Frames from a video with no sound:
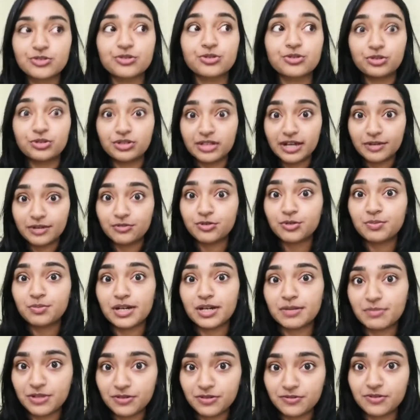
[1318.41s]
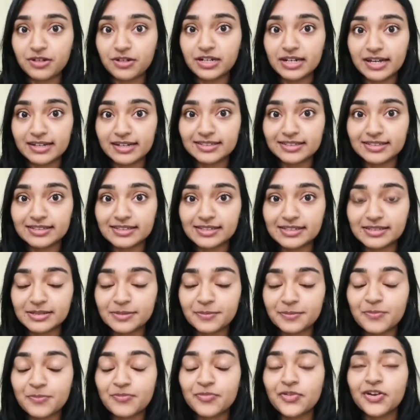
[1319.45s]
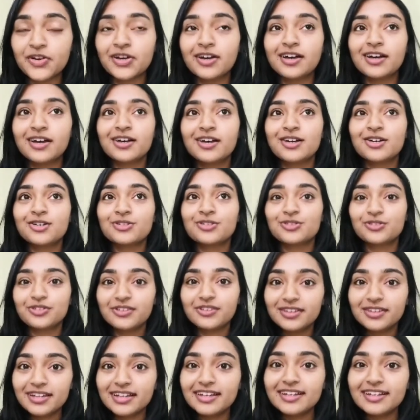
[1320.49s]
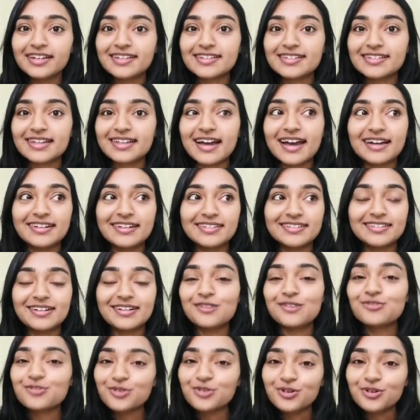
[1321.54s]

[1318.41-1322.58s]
so that would make me feel like this. So the thing is that, of